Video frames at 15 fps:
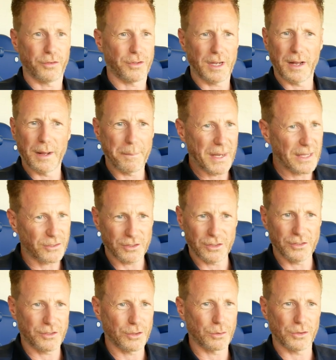for their best
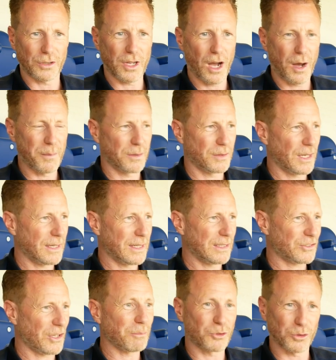is still to come, and
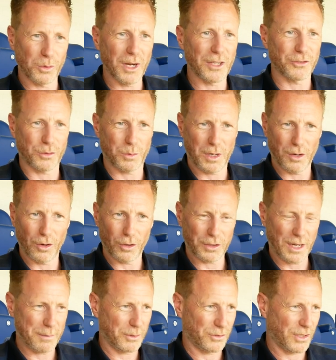it's up to us to unlock
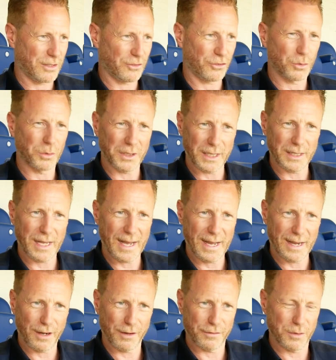that potential and get that
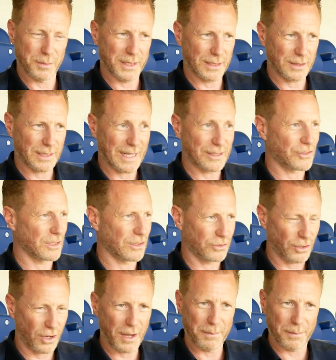out of them, and that's the
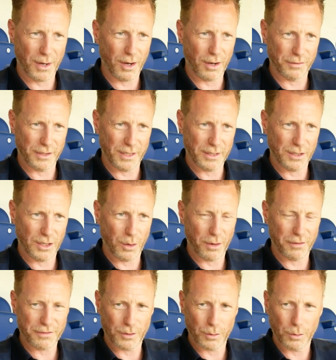exciting part of it. You know,
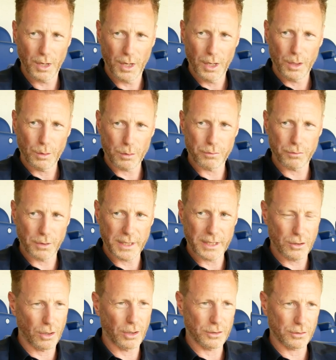I feel we've really
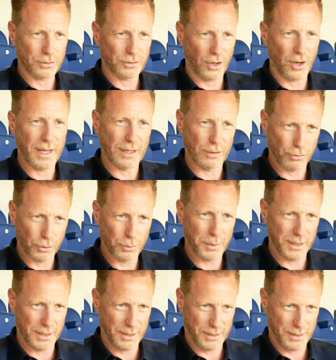got an exciting
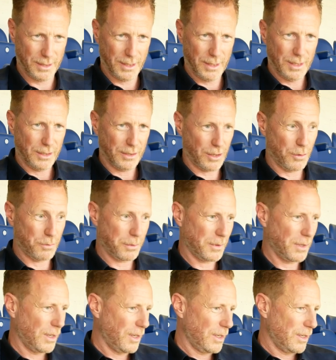group here. You know,
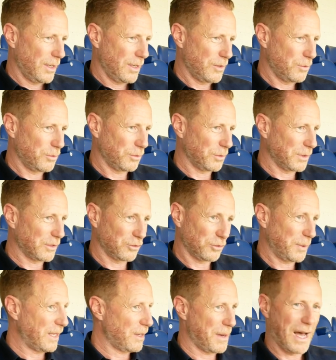we're going to
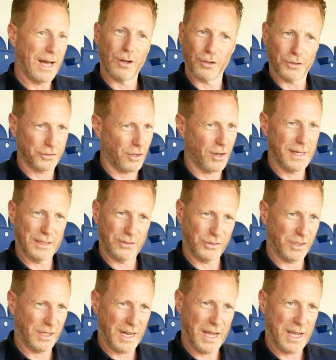speak about a lot of
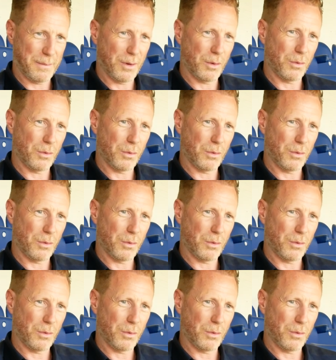signings today,